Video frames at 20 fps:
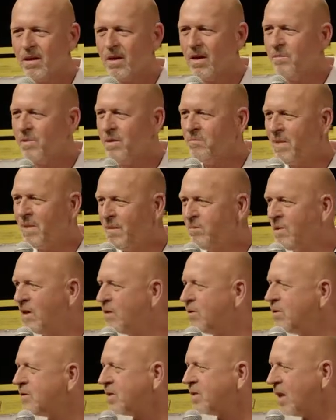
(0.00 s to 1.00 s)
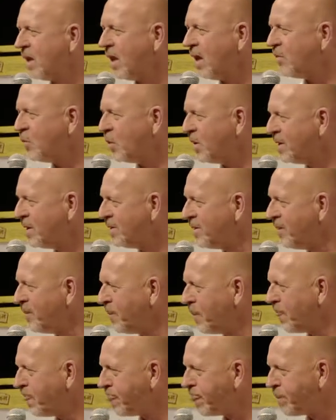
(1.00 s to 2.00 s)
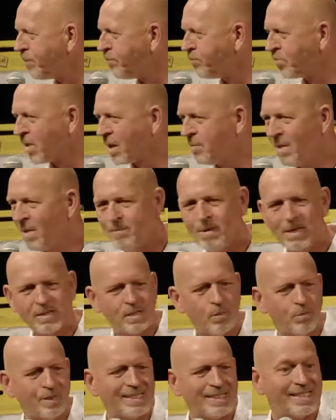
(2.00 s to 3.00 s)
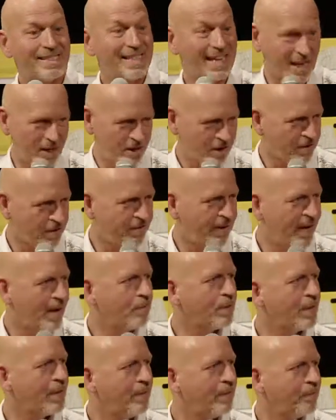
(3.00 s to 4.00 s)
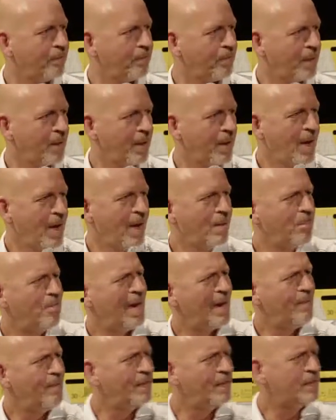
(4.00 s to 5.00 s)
I mean, maybe losing a loved one, maybe someone sick in your family, maybe